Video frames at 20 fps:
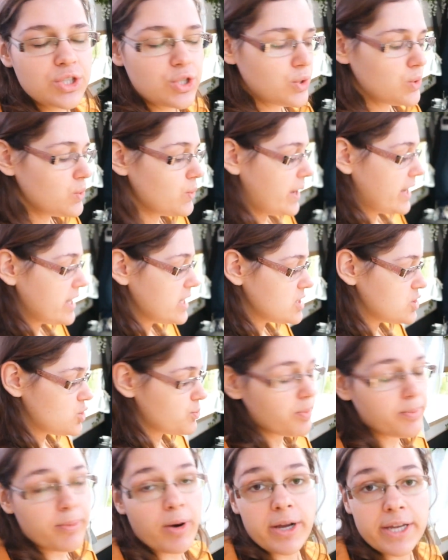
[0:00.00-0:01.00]
to a
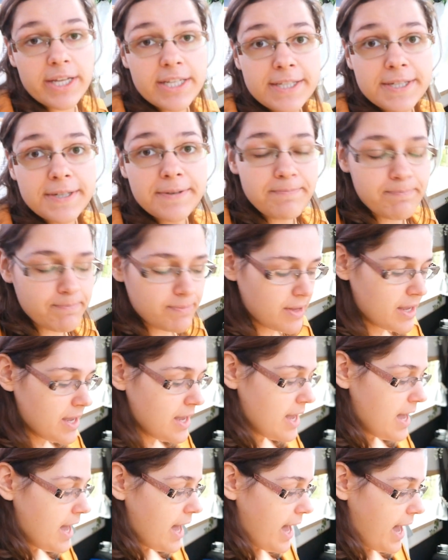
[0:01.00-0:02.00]
supermarket
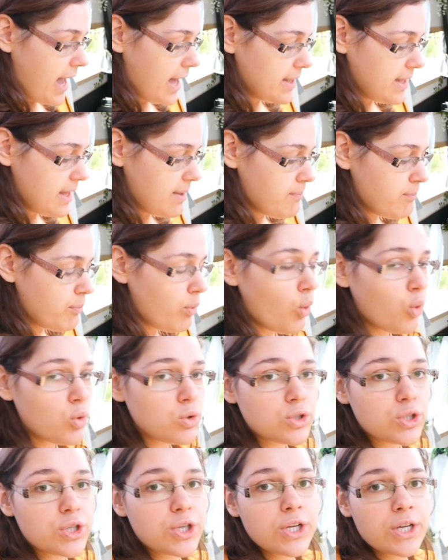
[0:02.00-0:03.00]
and then
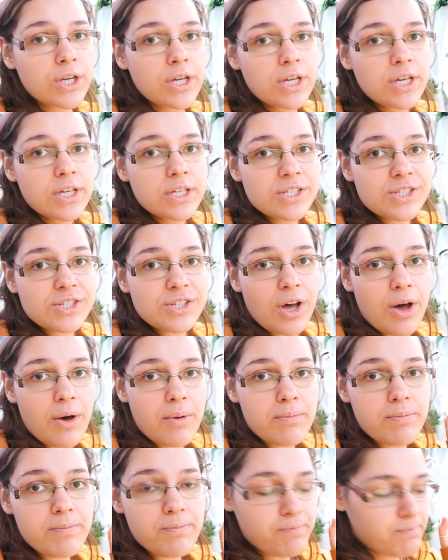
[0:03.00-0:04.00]
bought
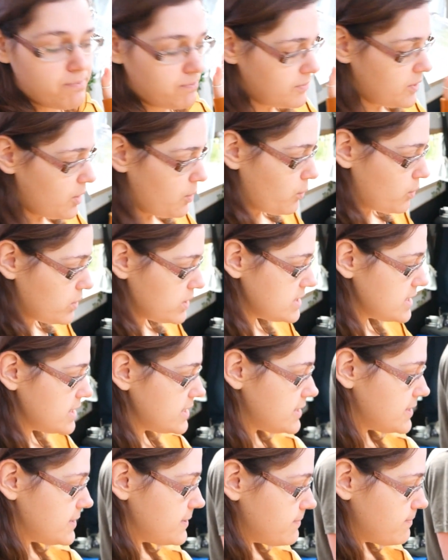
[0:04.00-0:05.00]
some, what is
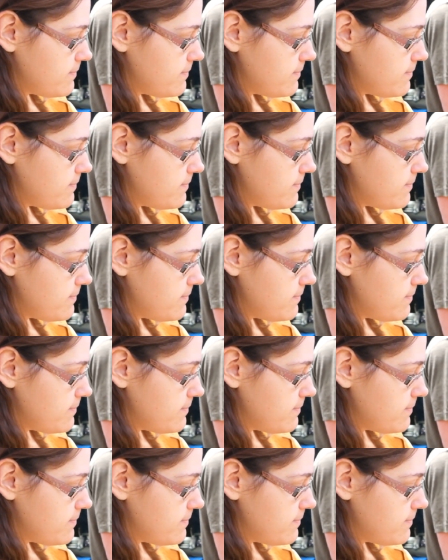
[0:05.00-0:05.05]
it?